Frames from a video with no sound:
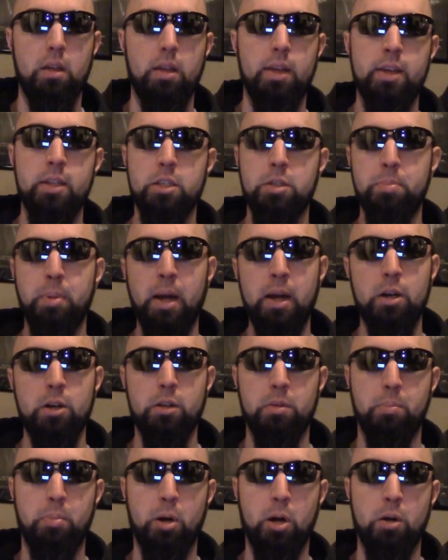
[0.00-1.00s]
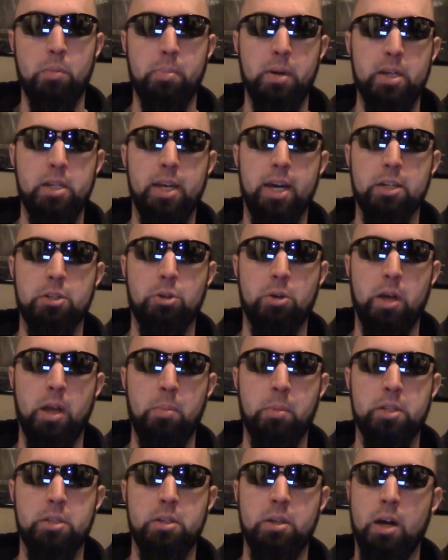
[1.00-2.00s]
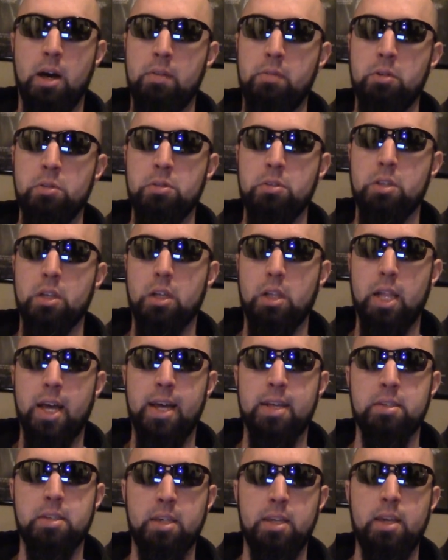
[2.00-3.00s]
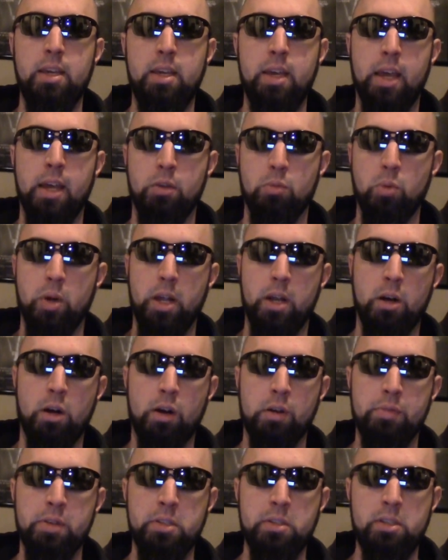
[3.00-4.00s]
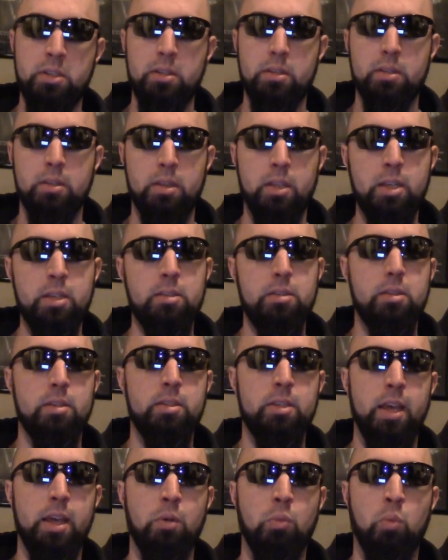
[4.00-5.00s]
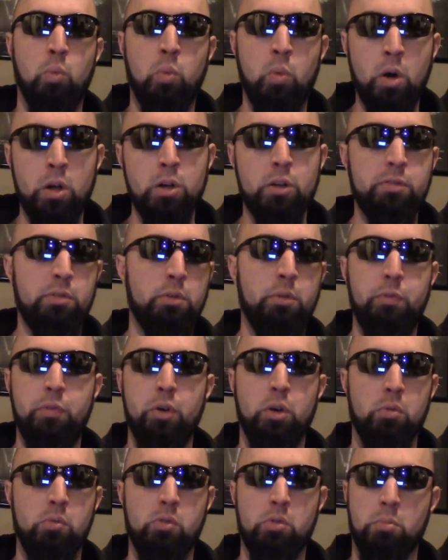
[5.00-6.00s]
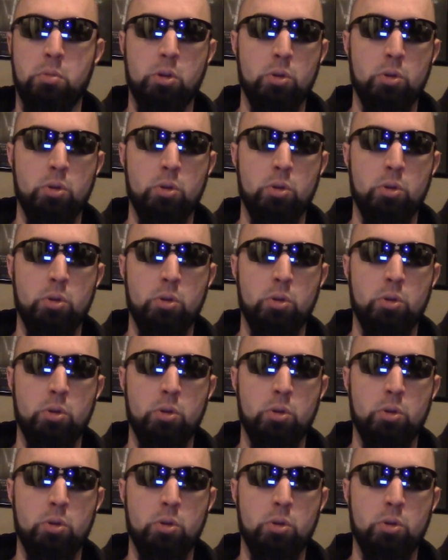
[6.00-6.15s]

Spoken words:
Inspired in part by Dashiell Hammett's novels The Glass Key and Red Harvest, this is a wonderful film from